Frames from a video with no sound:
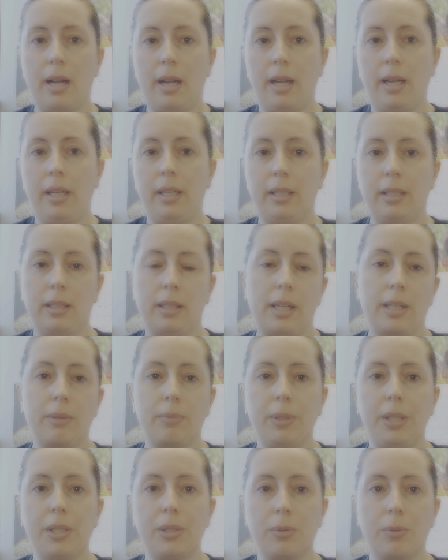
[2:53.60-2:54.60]
I collect
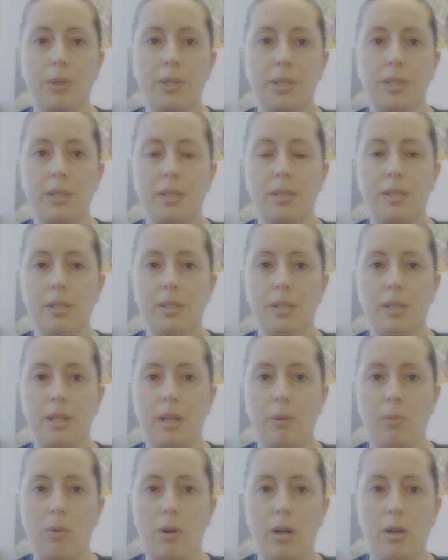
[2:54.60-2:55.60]
resources and
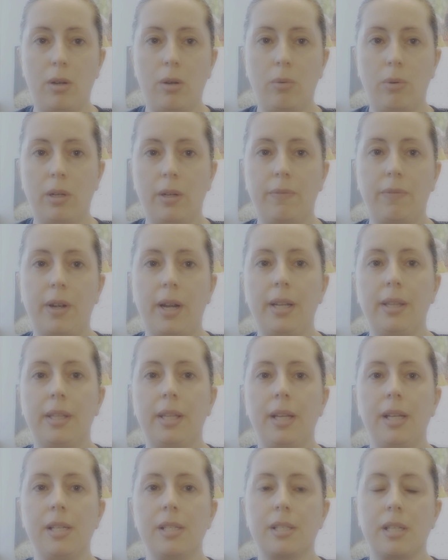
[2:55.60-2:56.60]
I want to know where to find
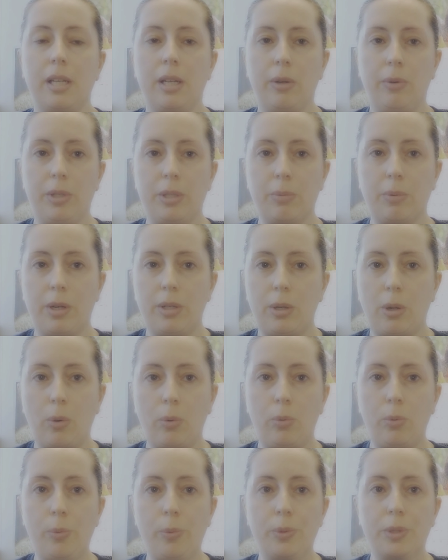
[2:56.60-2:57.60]
things, and I always want to
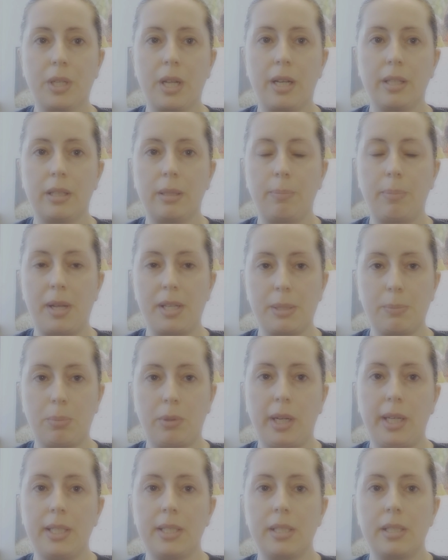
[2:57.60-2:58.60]
know who's got the best
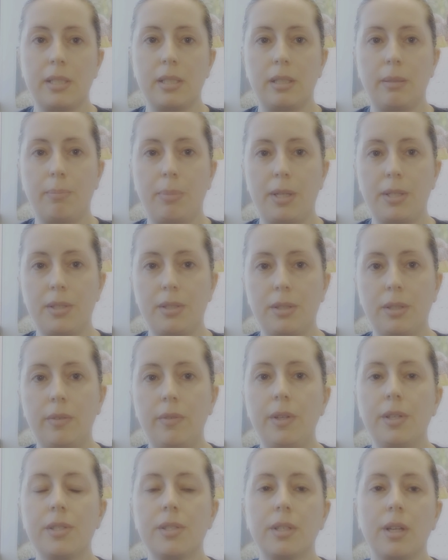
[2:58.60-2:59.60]
prices and the best
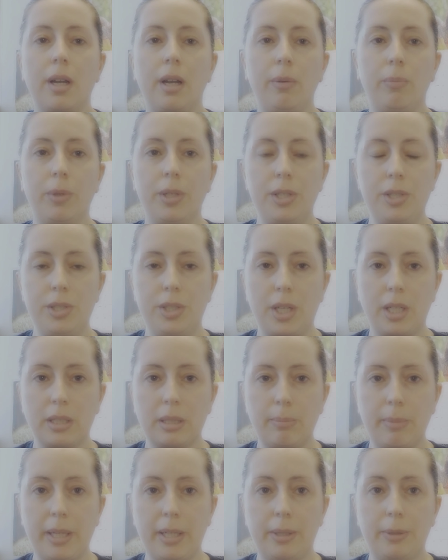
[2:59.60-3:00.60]
service, I went and checked
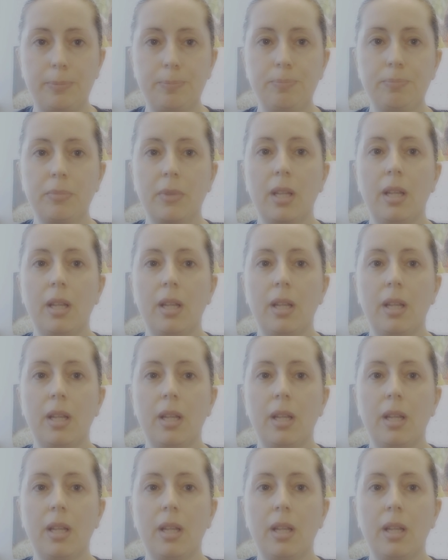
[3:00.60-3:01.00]
them out.